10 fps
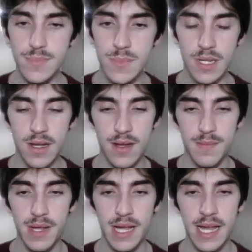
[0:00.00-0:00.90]
And
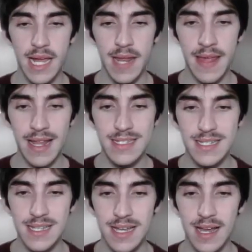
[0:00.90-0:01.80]

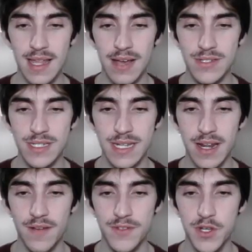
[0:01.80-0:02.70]
that allows us to get
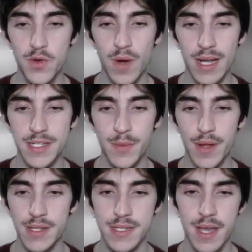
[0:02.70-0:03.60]
off 2 Icy
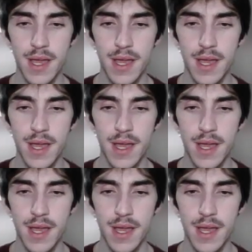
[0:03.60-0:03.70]
Winds.